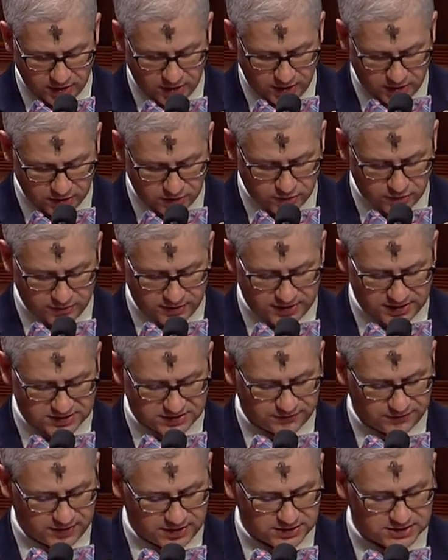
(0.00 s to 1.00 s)
under
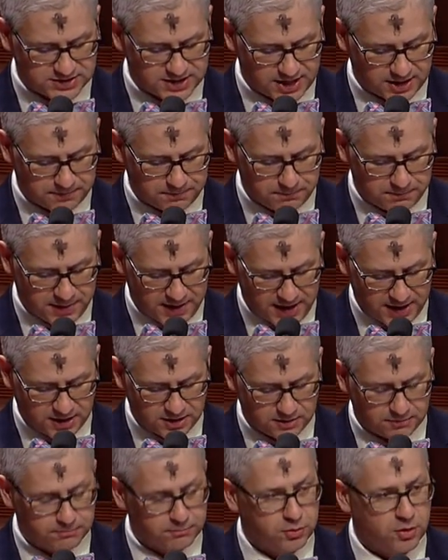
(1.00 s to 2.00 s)
this fintech
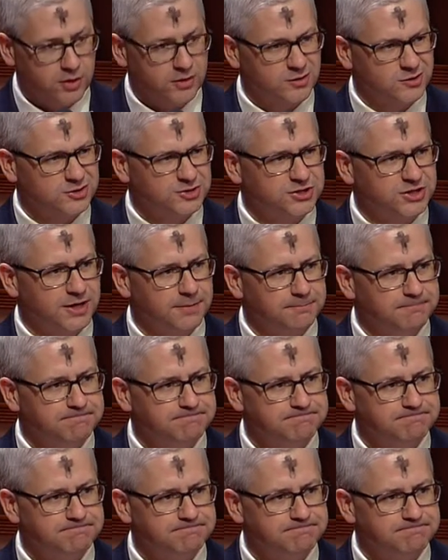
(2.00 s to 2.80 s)
bank partnership.